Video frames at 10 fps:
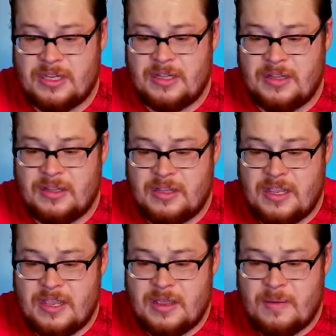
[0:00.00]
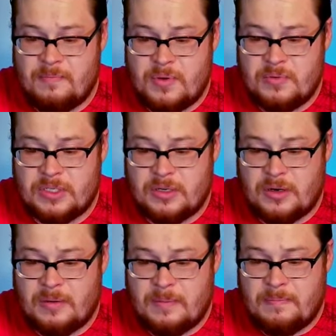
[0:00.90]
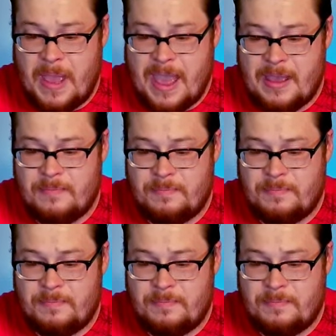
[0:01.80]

in the booster pack,